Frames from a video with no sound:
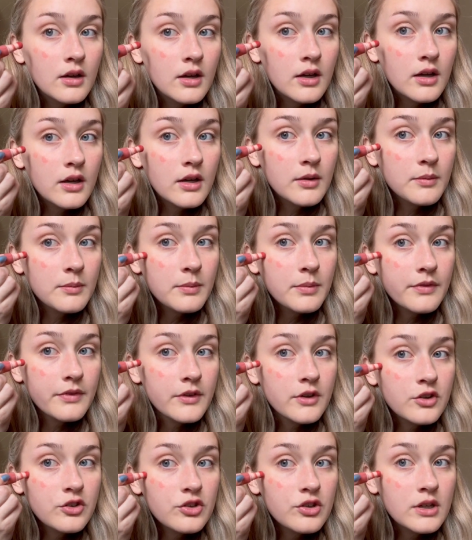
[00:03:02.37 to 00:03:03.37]
up
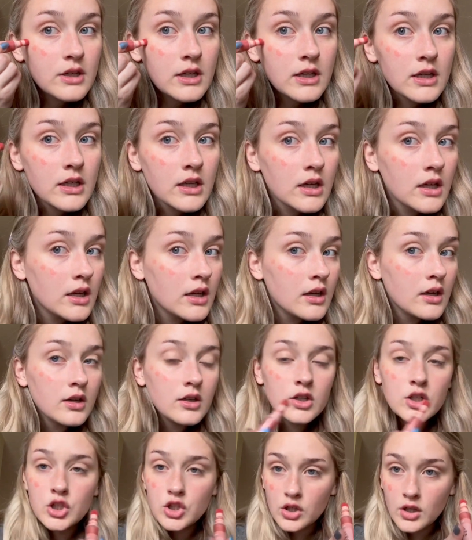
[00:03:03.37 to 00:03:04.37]
the cheek,
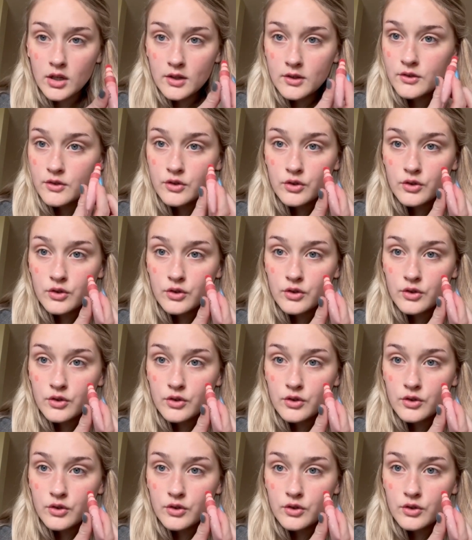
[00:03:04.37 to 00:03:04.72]
just